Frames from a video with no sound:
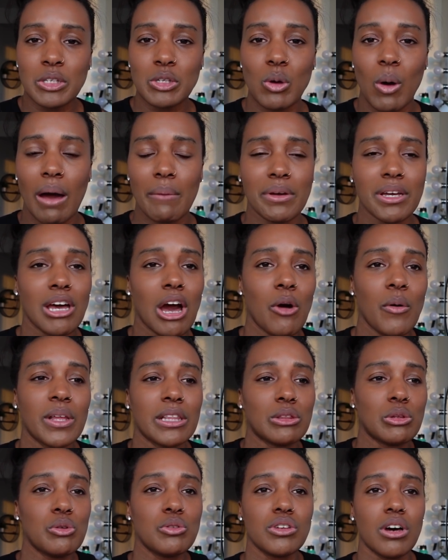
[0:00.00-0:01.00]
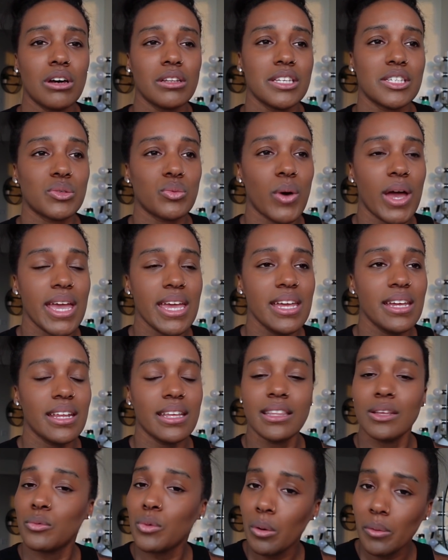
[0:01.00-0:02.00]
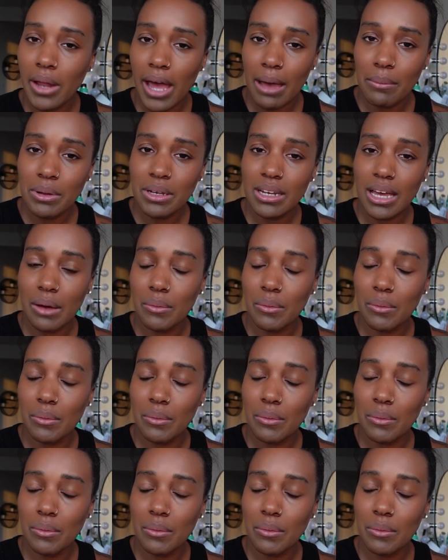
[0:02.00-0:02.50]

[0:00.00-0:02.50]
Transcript: So I would go and lose all this weight, and then what would happen?